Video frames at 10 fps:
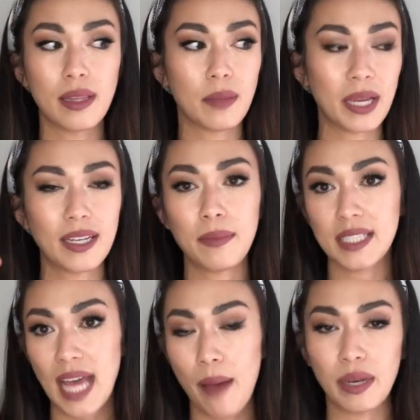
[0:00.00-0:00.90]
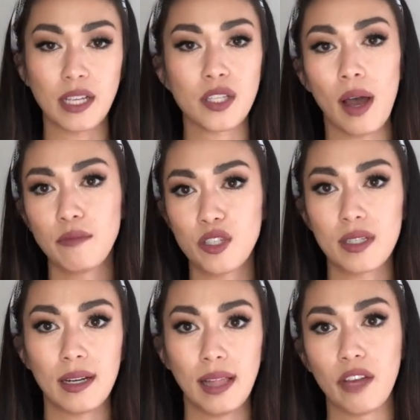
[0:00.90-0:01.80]
the pandemic's happening, so I'm just
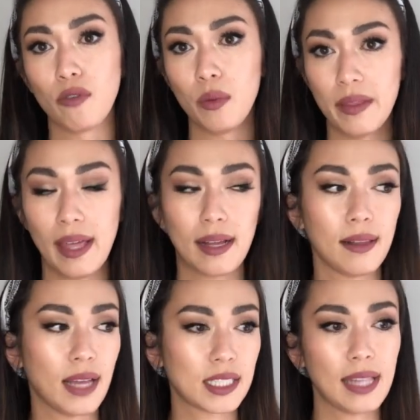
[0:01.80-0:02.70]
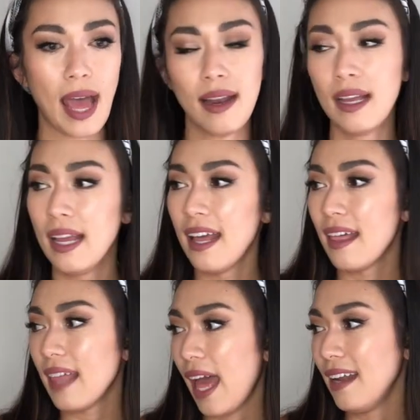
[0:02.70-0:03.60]
gonna like roll with it, collect
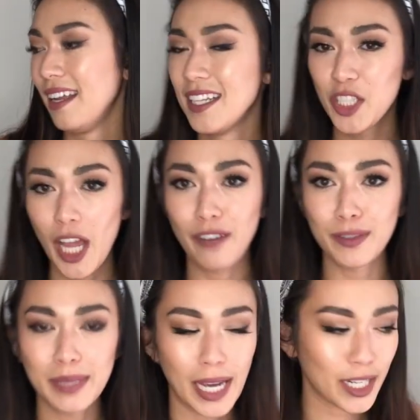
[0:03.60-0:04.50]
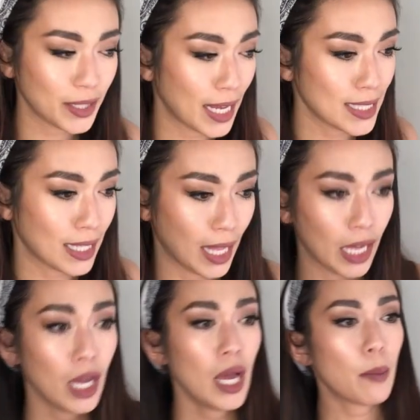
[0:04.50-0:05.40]
that check from the IRS and like
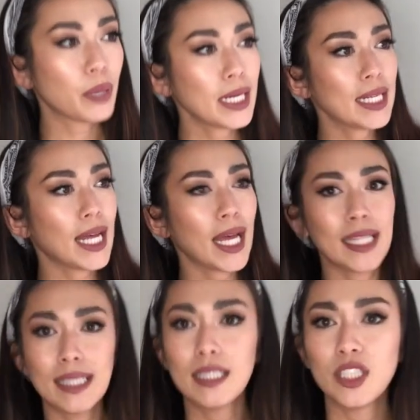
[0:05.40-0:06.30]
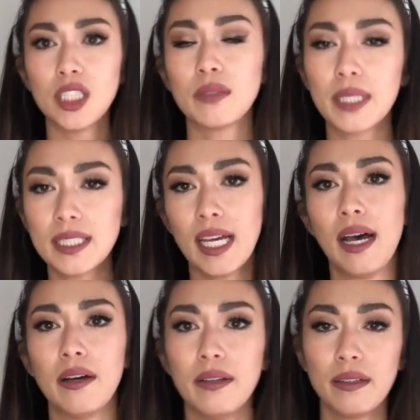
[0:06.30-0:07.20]
pray to God that this shit works out.